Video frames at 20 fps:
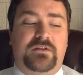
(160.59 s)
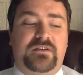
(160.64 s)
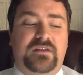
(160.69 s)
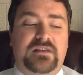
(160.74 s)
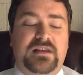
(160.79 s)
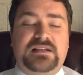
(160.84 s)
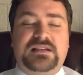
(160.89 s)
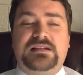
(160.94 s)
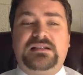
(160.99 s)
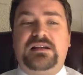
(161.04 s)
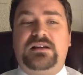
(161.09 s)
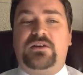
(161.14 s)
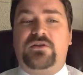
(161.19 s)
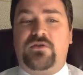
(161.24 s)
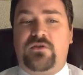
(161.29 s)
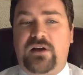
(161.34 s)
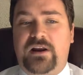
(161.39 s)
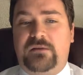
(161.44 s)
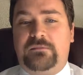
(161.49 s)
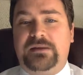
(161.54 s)
is that this is
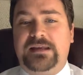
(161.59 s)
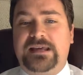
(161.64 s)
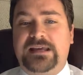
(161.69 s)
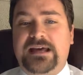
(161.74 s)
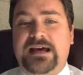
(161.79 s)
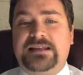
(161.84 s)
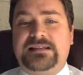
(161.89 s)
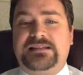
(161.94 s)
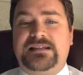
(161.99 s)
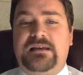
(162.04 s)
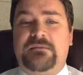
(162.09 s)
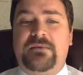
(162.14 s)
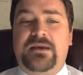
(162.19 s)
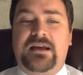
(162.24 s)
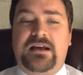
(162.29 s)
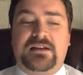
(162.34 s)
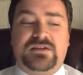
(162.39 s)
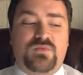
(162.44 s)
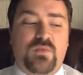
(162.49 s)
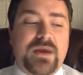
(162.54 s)
incredibly gutsy
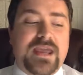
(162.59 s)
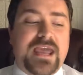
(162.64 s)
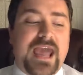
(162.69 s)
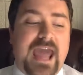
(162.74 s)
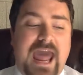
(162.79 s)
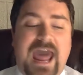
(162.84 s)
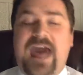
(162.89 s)
because we